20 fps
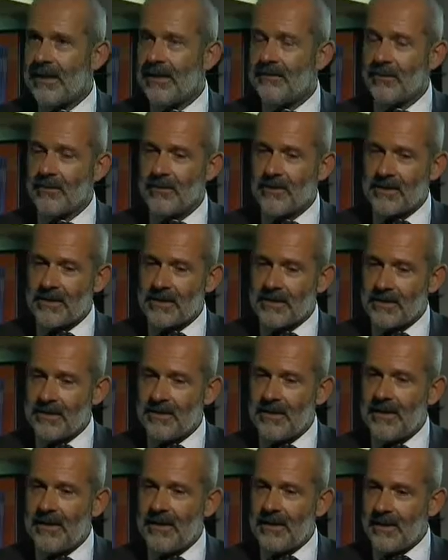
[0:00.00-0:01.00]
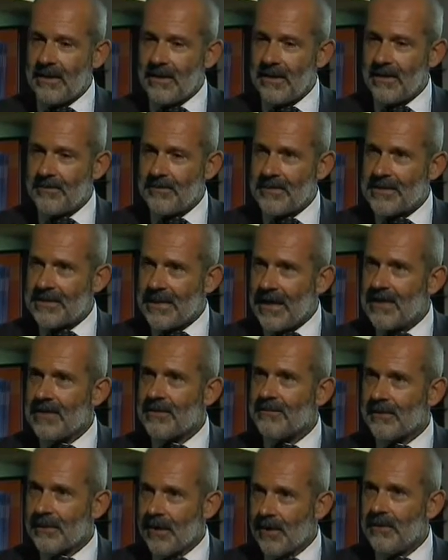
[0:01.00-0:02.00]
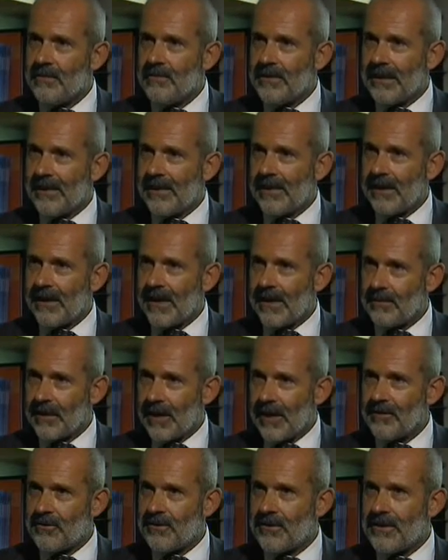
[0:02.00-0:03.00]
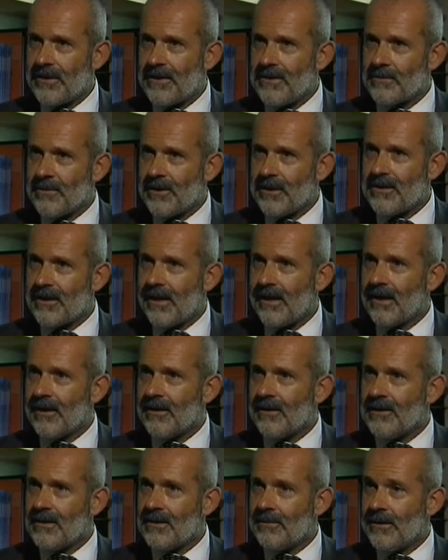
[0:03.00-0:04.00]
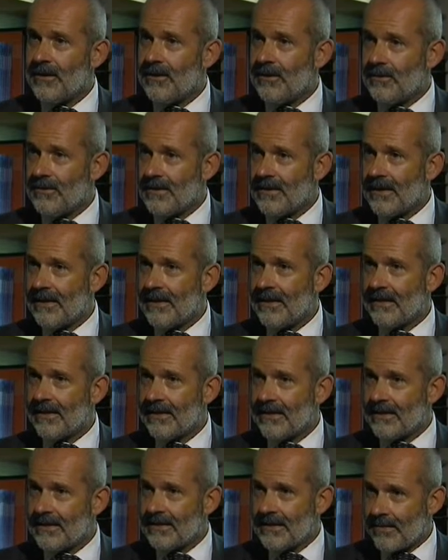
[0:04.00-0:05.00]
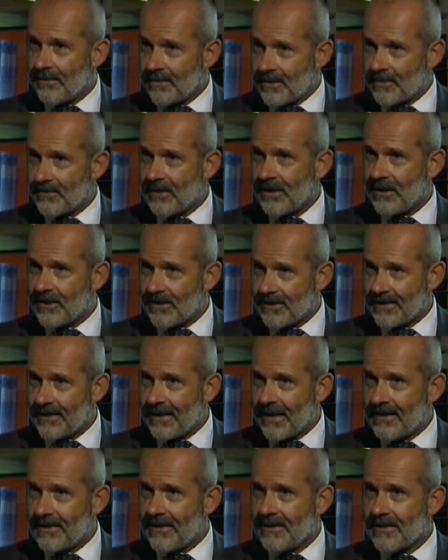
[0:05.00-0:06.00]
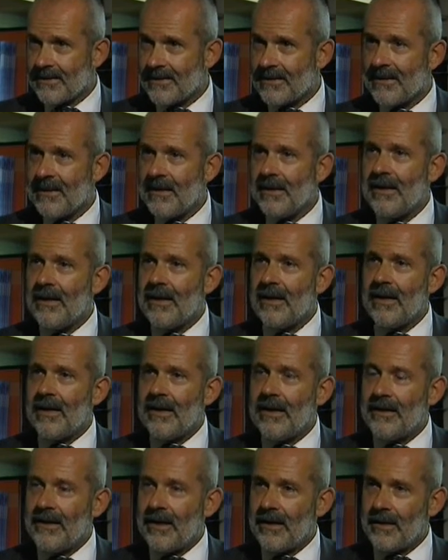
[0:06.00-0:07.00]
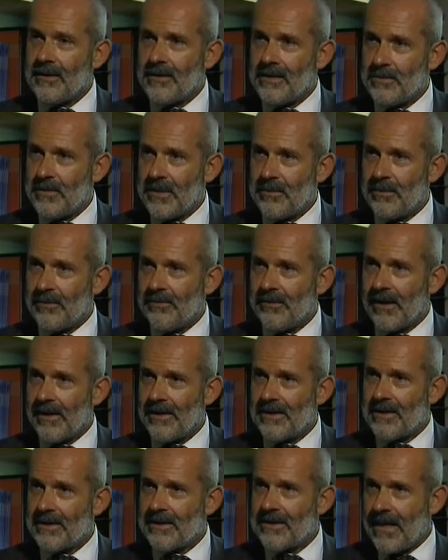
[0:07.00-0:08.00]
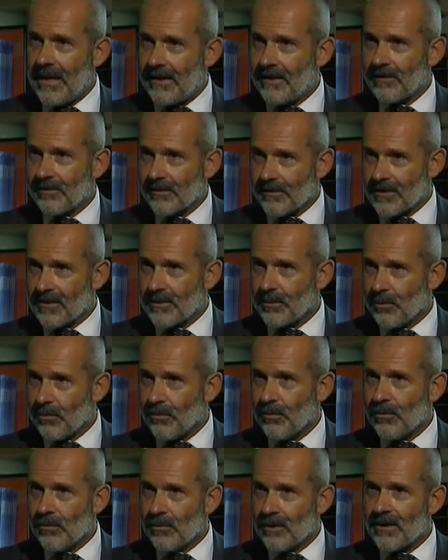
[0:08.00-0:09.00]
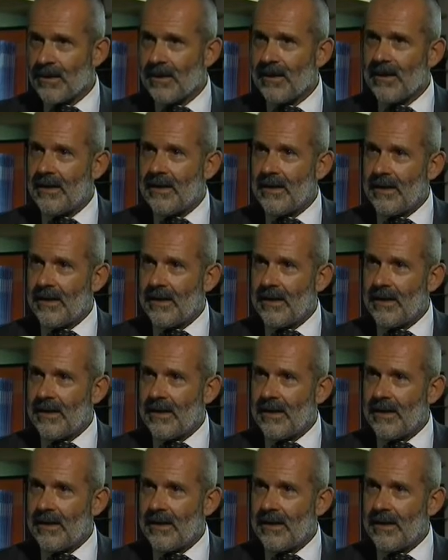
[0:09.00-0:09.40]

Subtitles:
They've got a set of low and middle income countries which they're going to be using as demonstration centres. They're going to be providing technical support